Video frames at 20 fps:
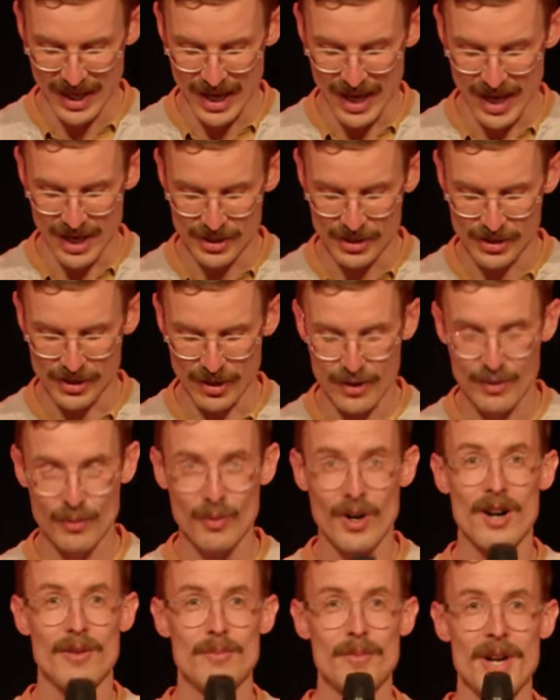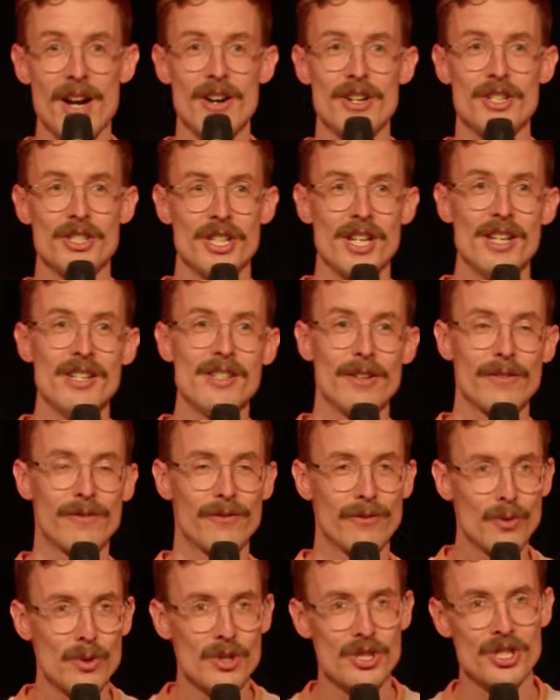And so while marriage is a
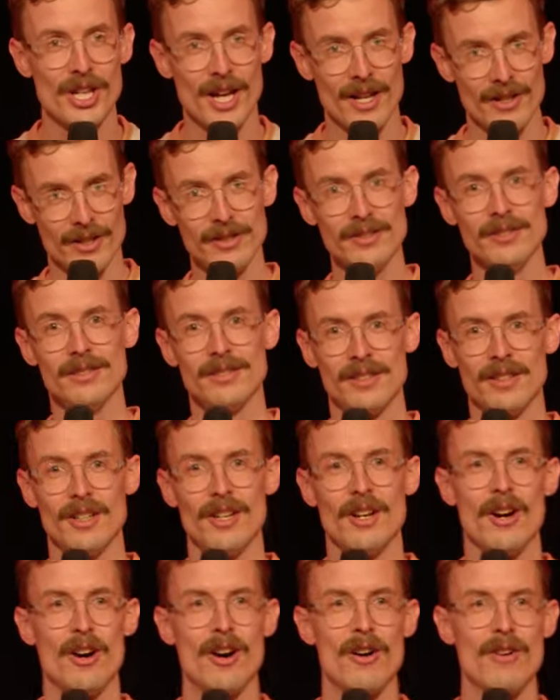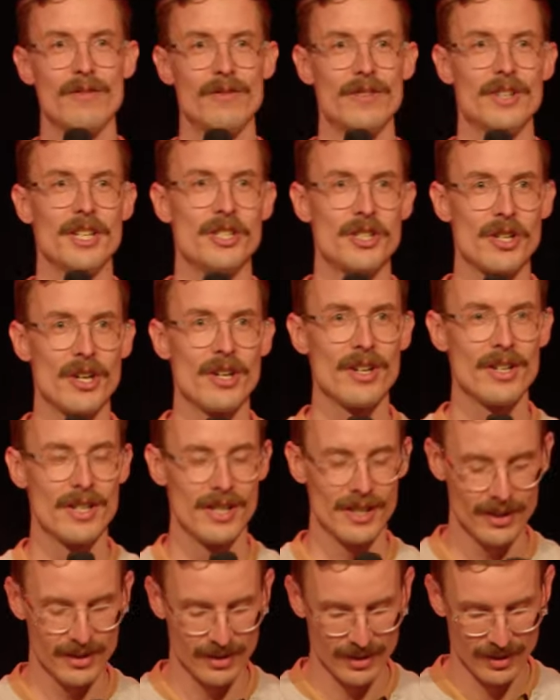foreshadow of
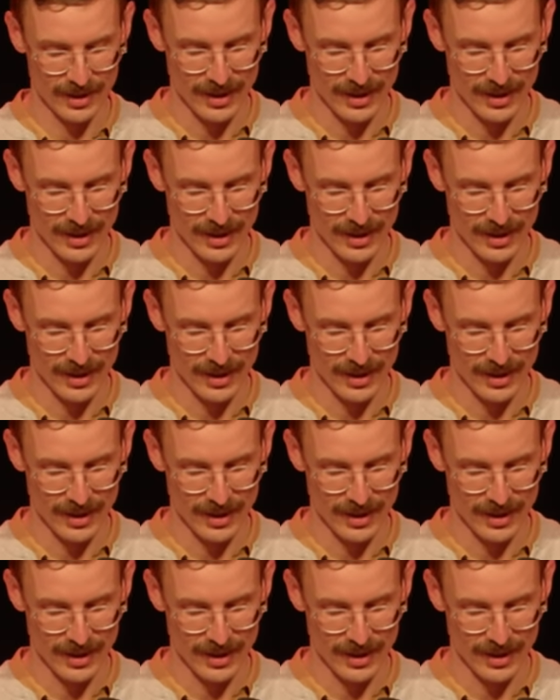eternity,